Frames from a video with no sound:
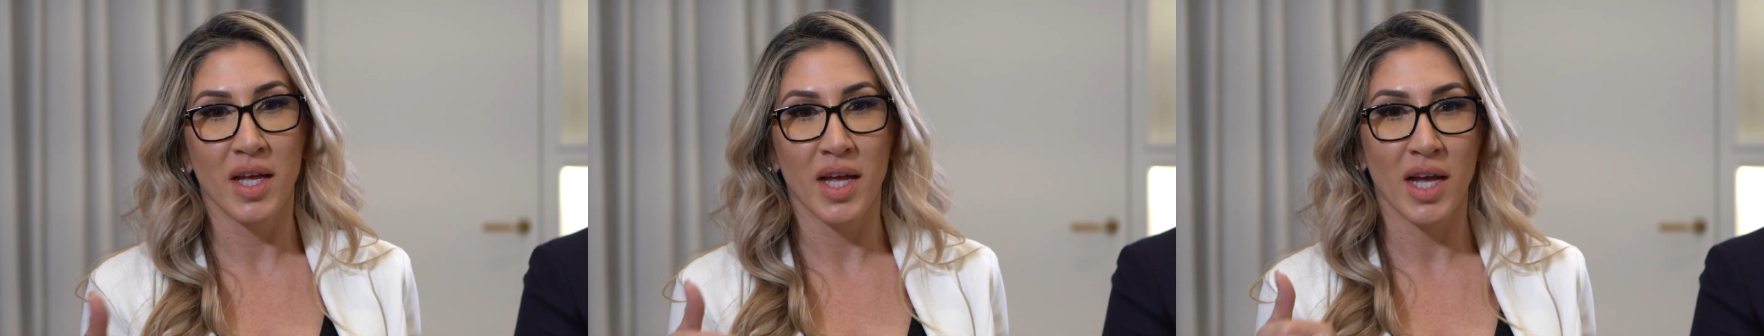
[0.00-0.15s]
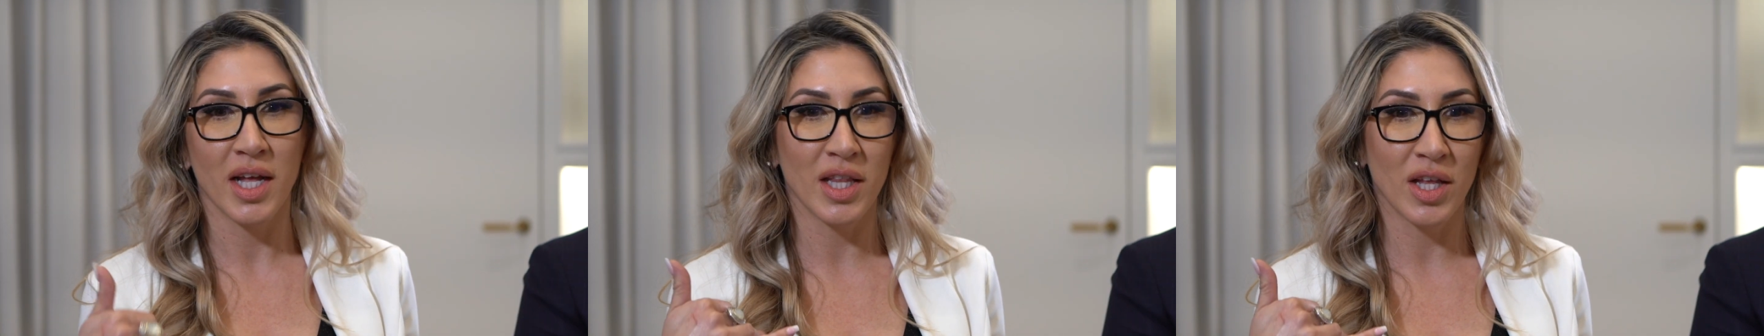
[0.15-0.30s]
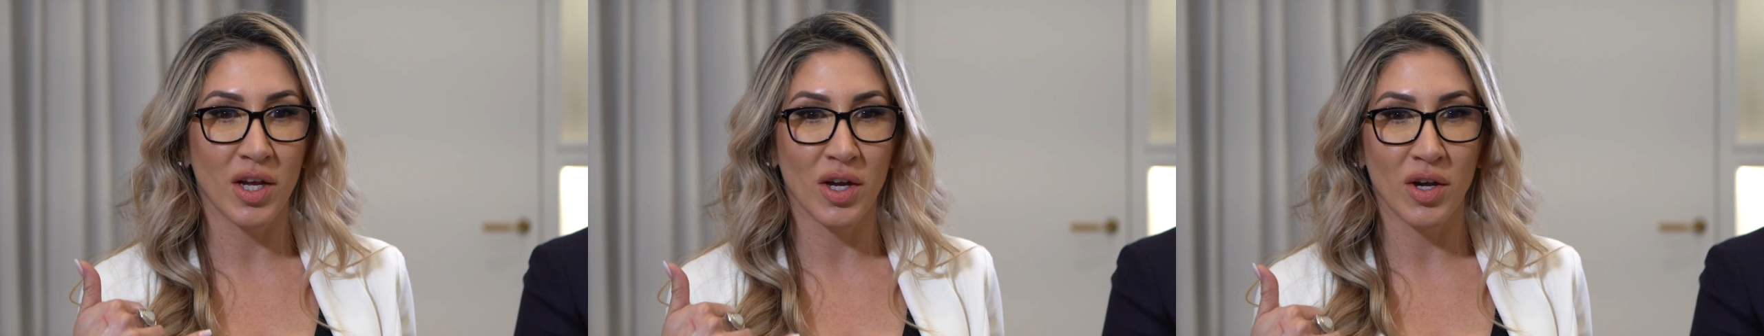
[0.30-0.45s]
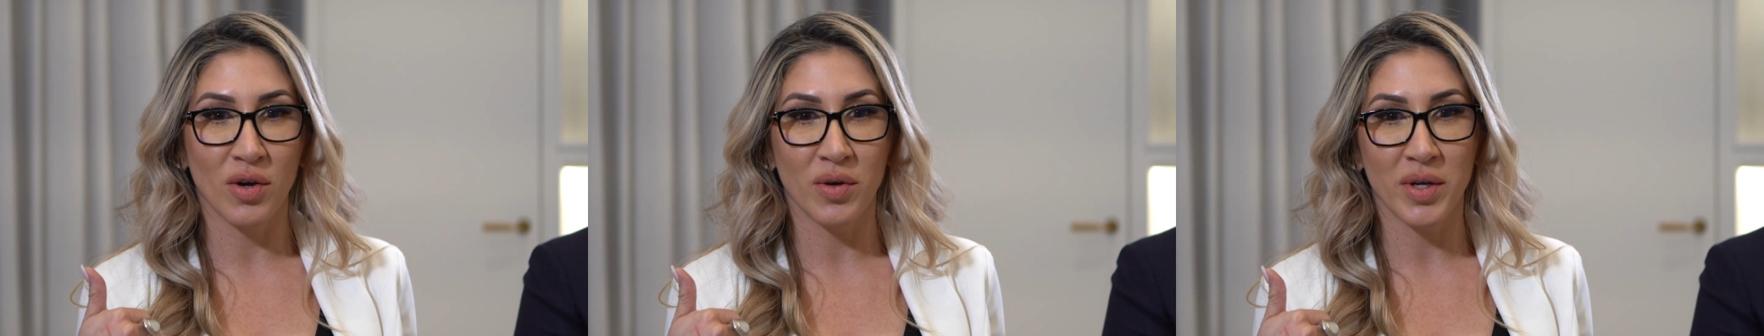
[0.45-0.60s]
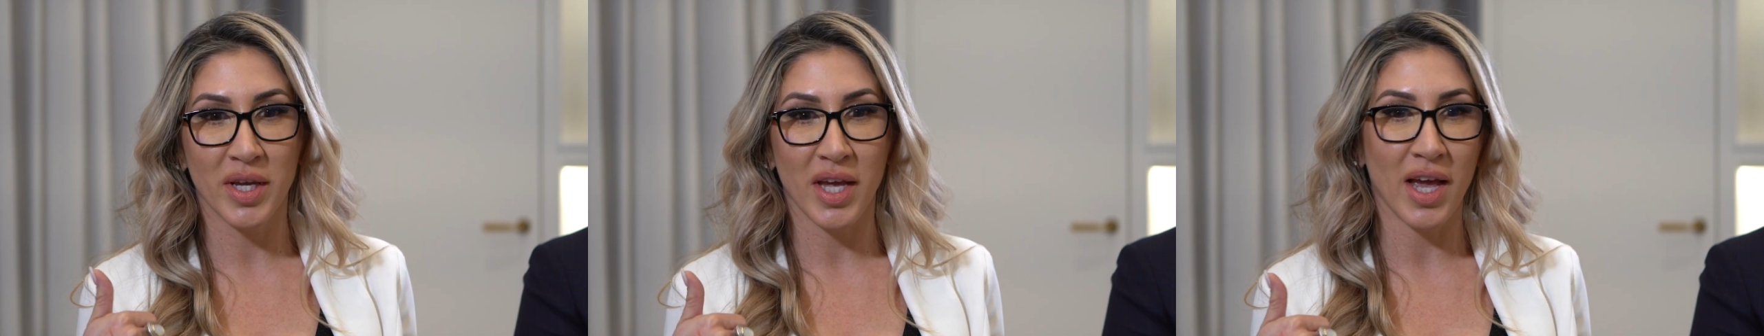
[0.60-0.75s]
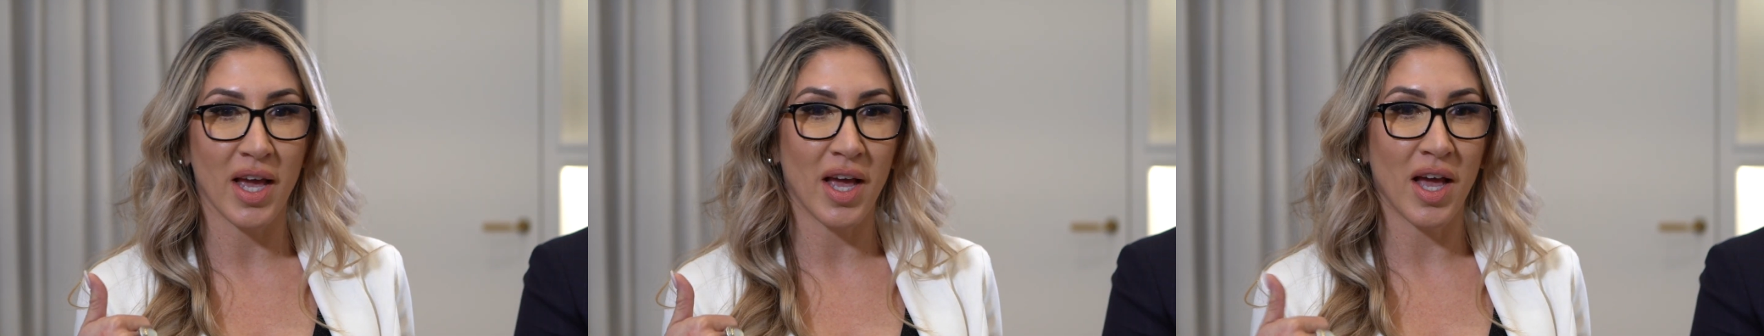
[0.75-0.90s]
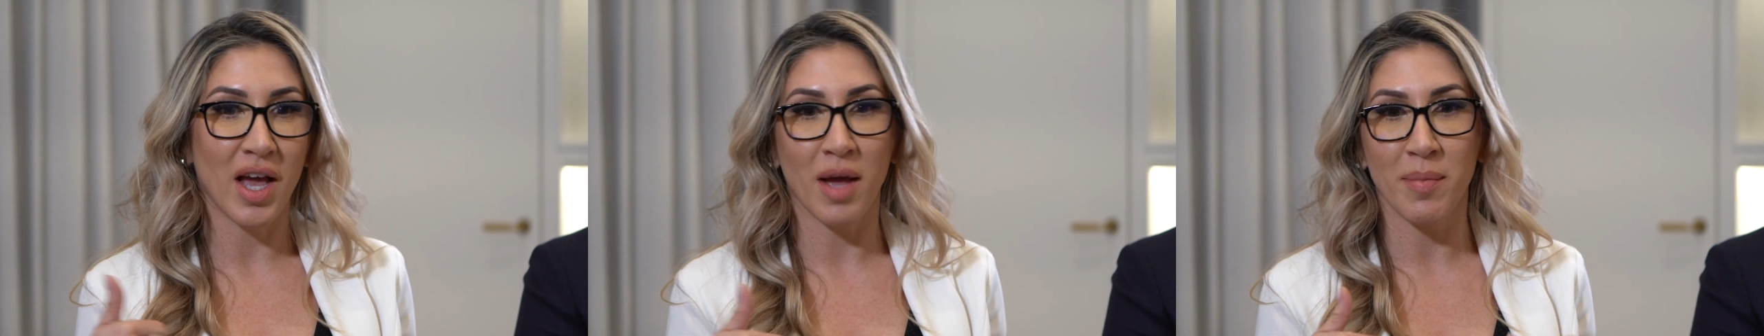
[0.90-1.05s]
hello,
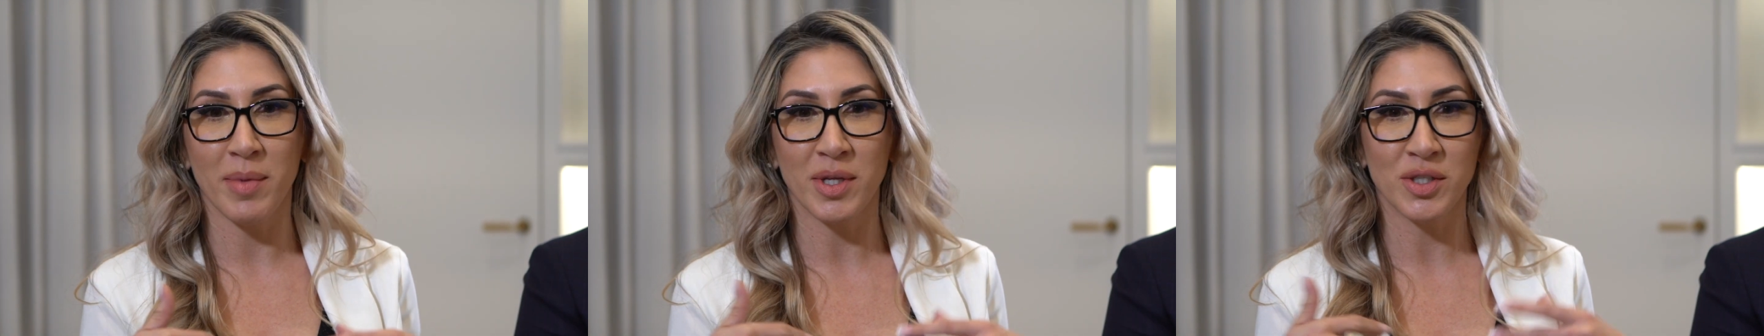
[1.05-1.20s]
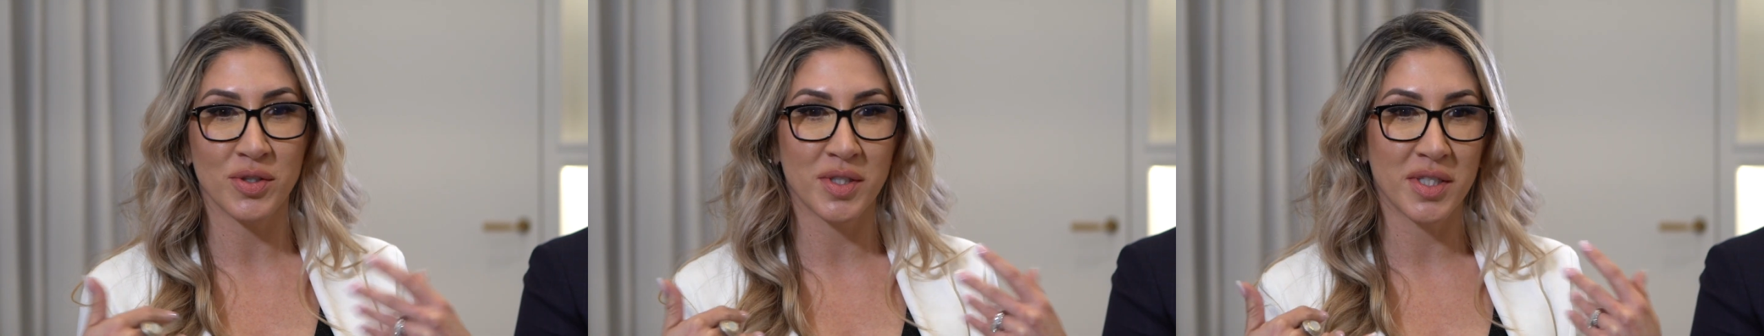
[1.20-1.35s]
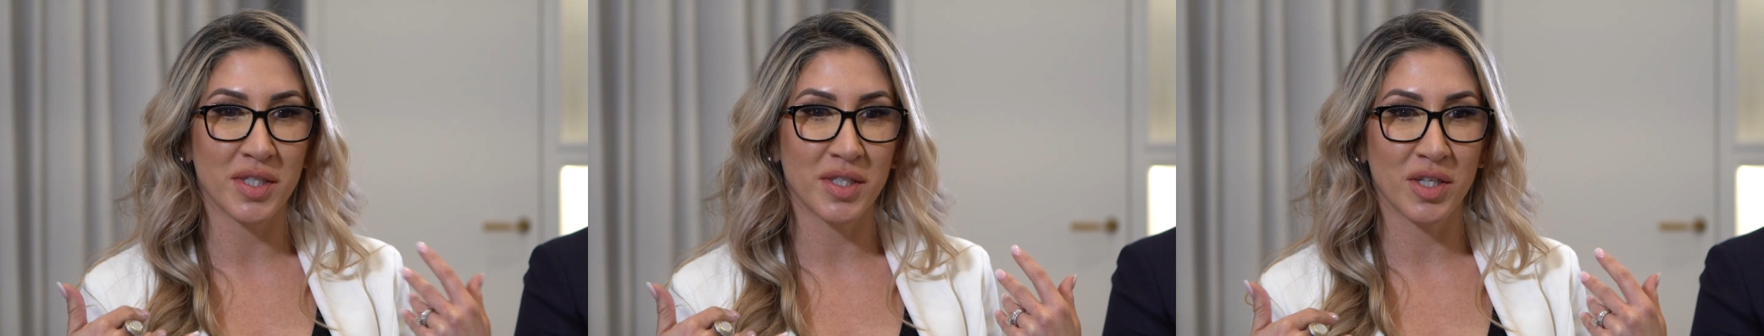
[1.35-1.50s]
yeah, I'm interested